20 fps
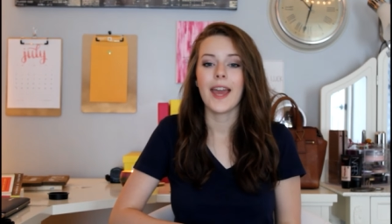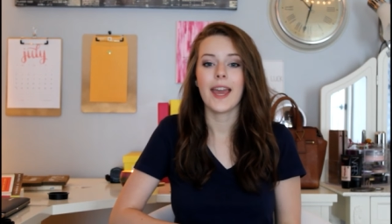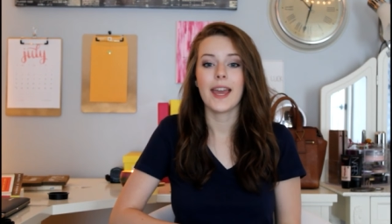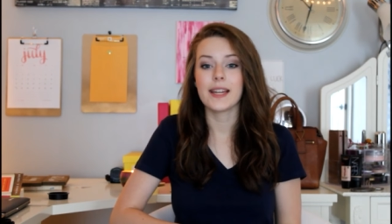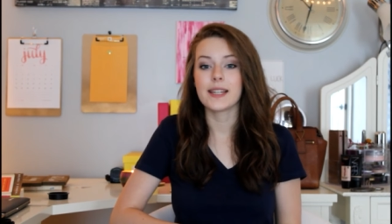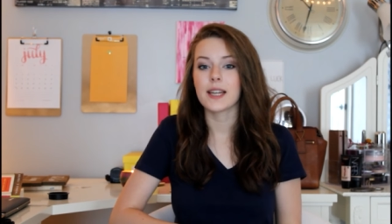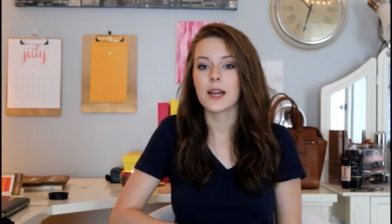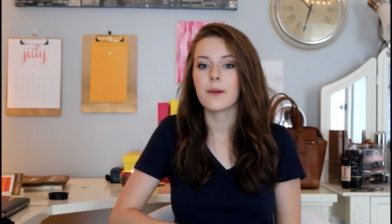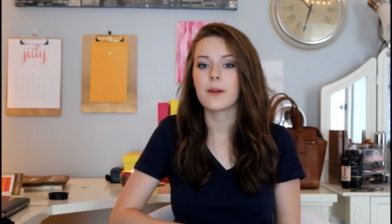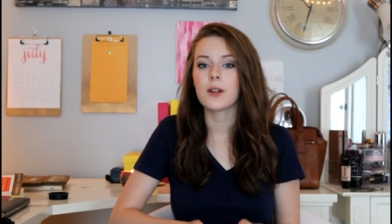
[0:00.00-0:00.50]

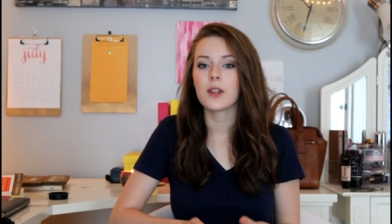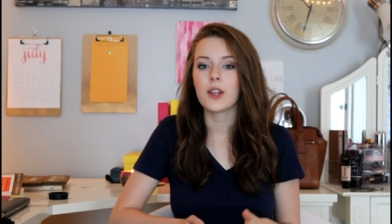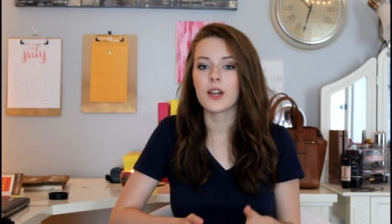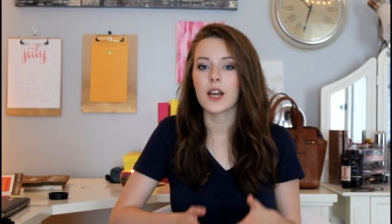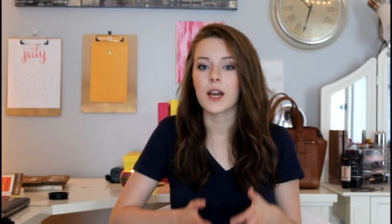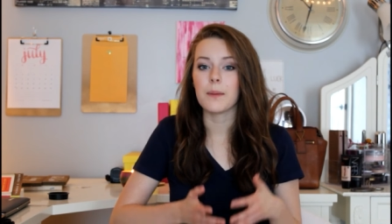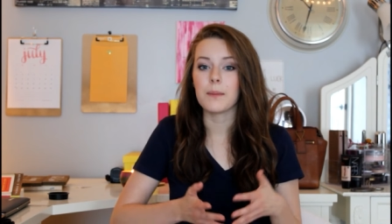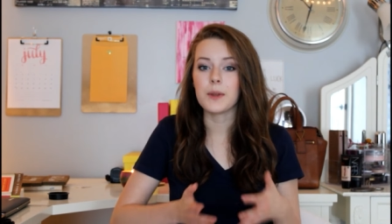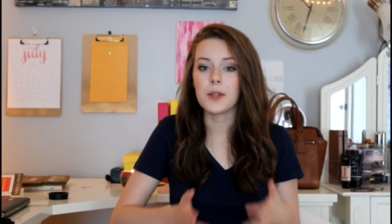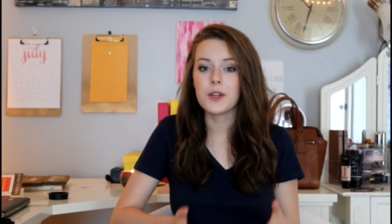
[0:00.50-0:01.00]
and I would
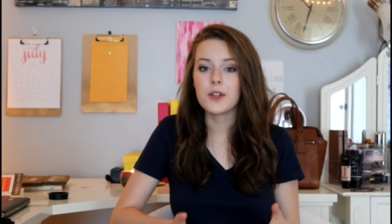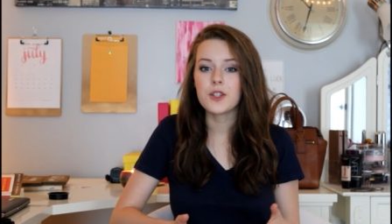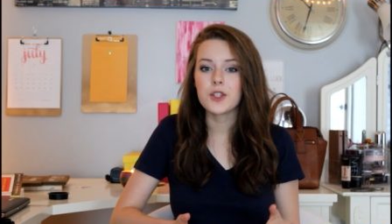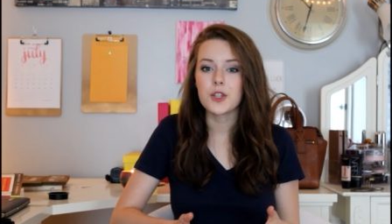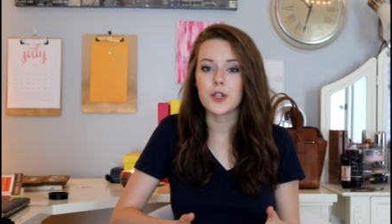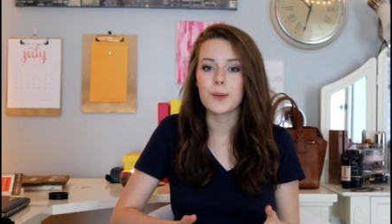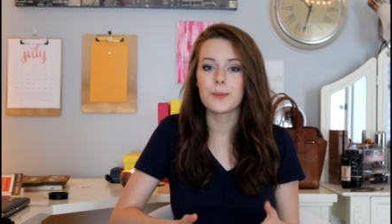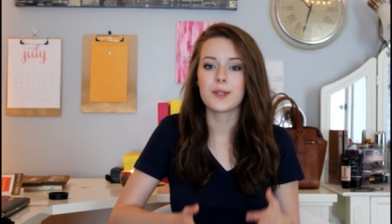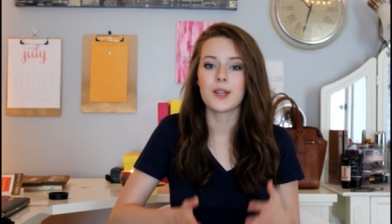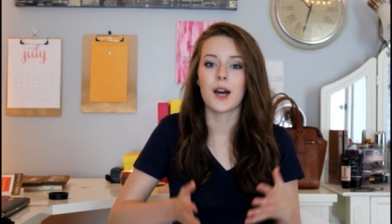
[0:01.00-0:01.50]
look up
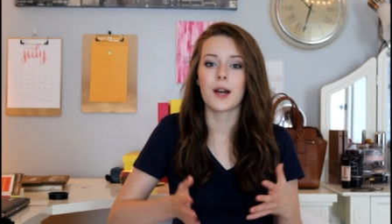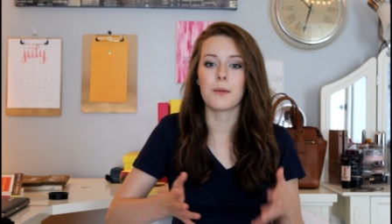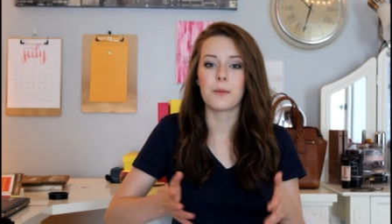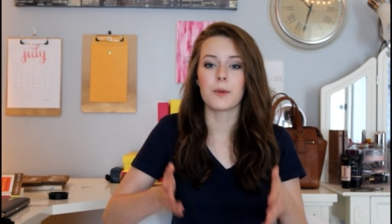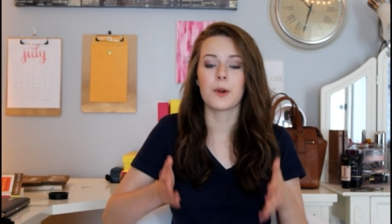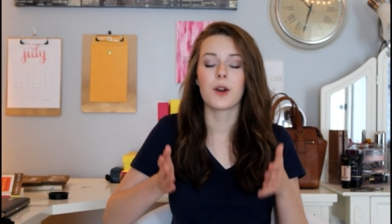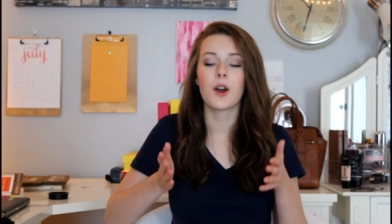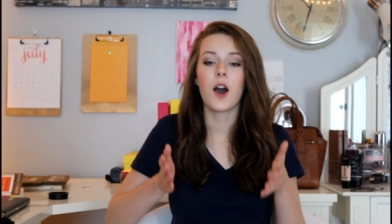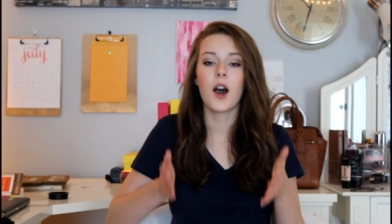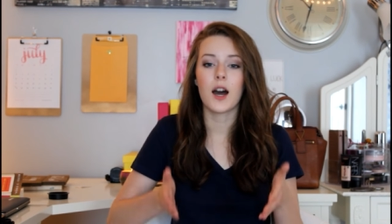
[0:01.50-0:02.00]
YouTubes
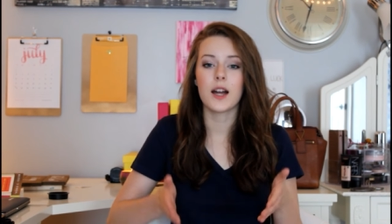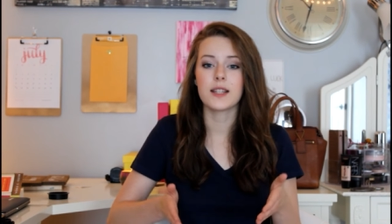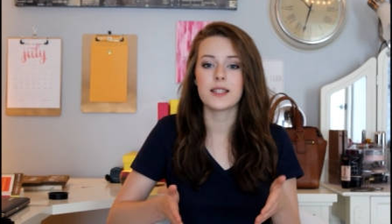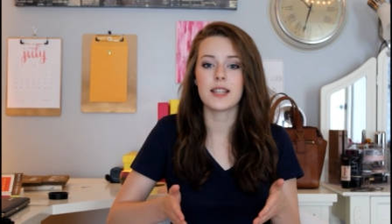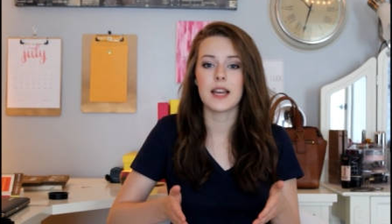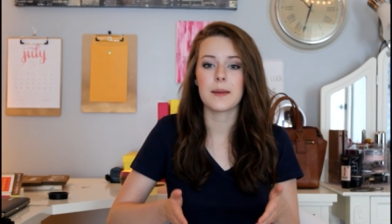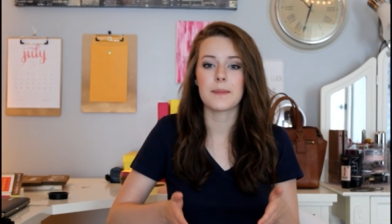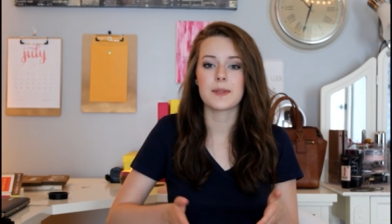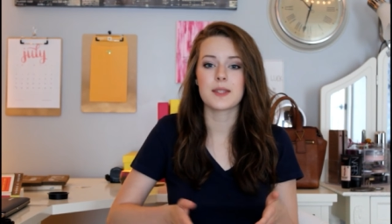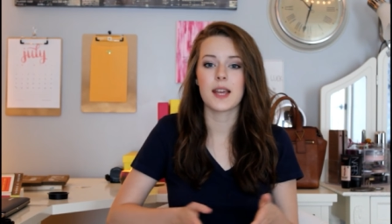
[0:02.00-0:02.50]
on
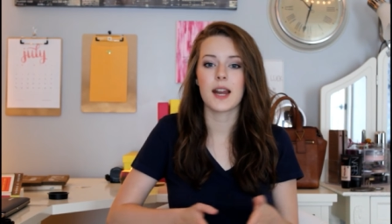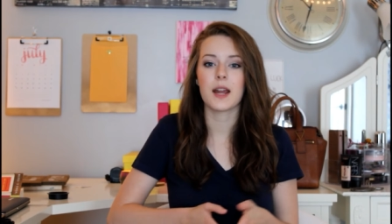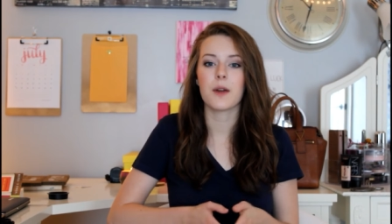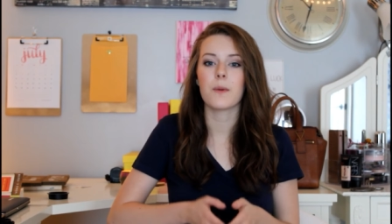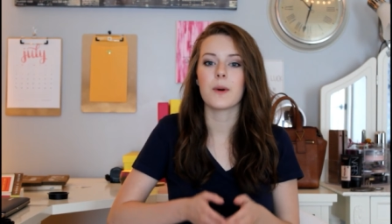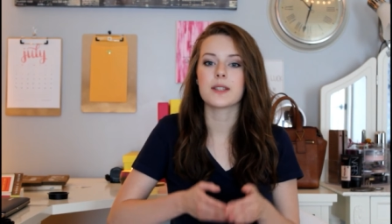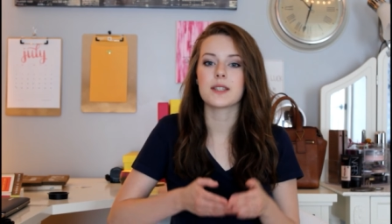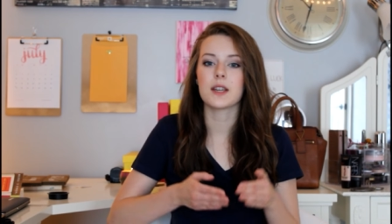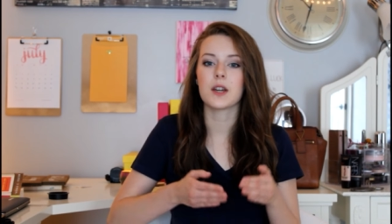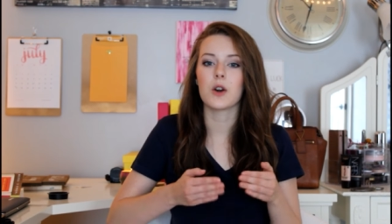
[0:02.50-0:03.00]
concepts that I
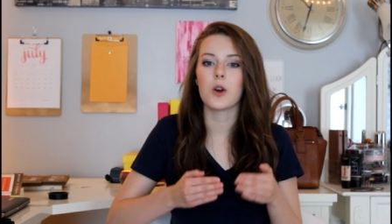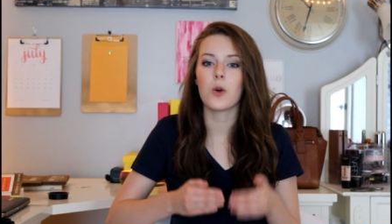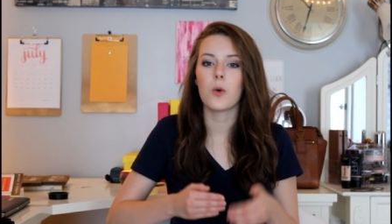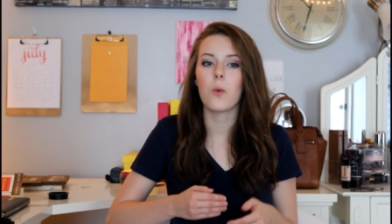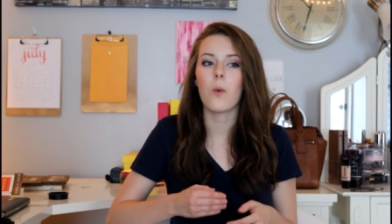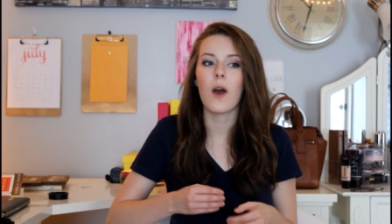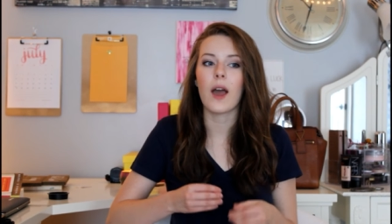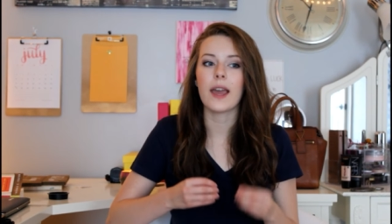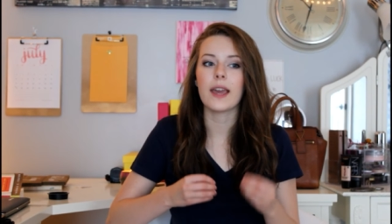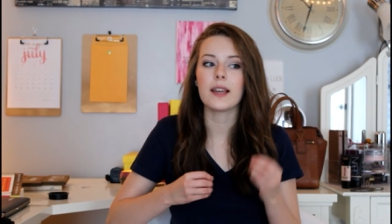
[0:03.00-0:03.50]
wasn't
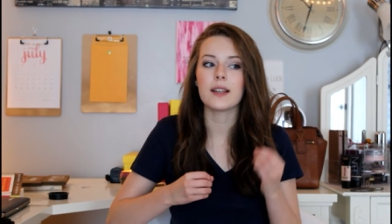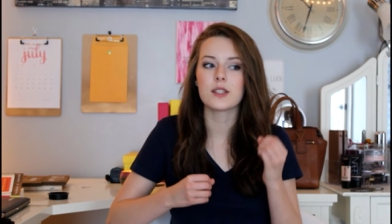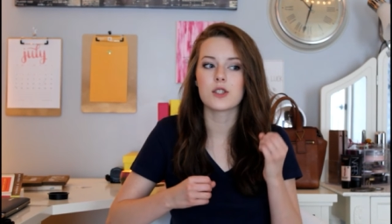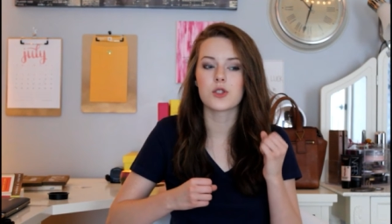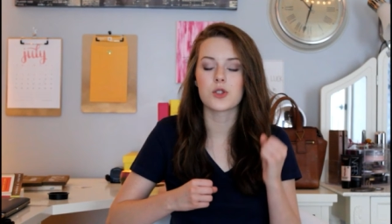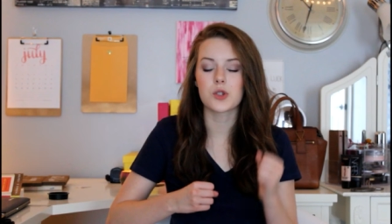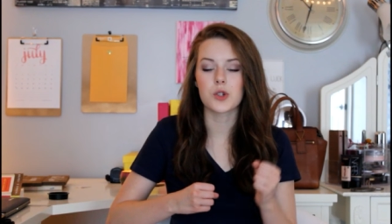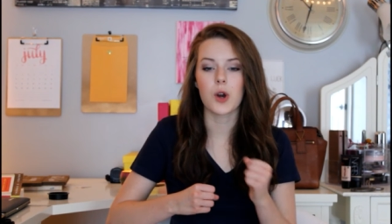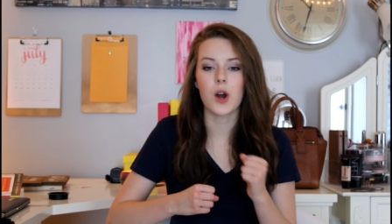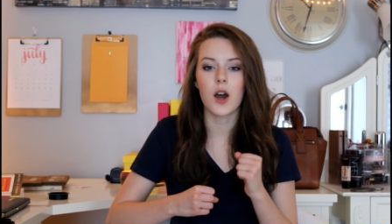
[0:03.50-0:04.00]
quite
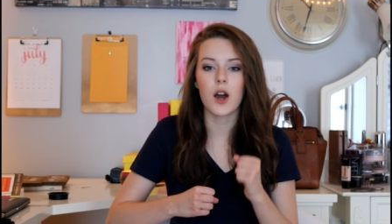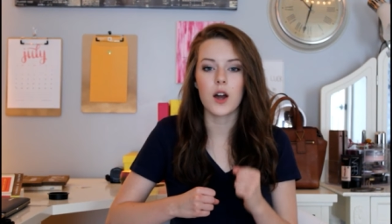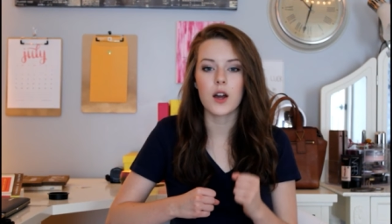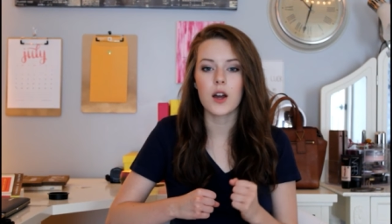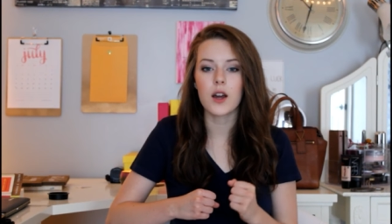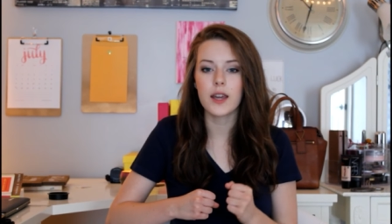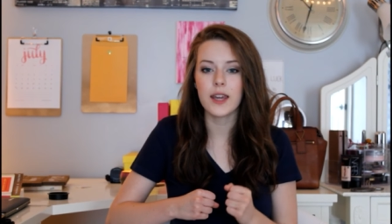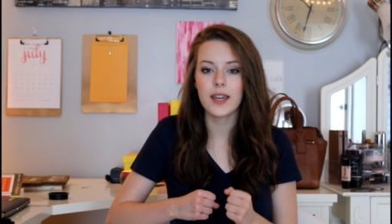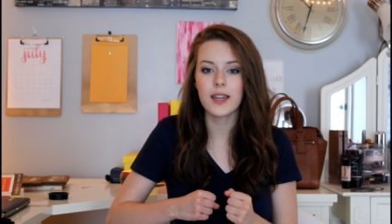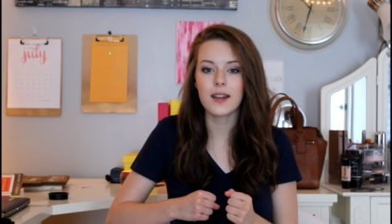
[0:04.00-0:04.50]

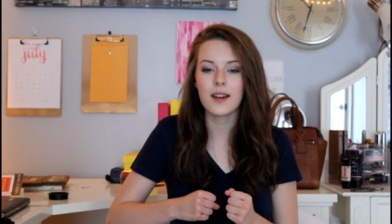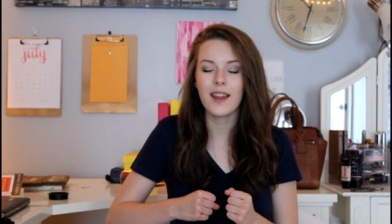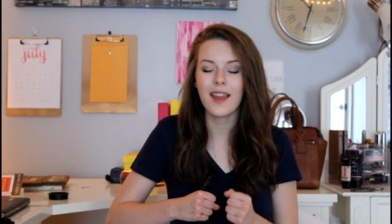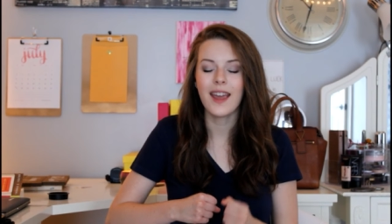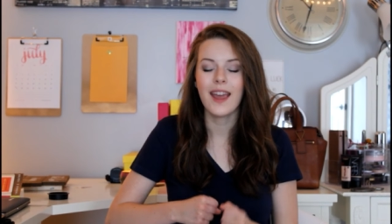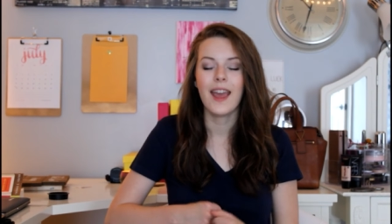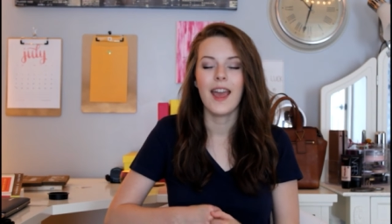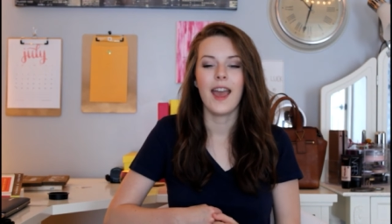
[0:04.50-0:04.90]
strong in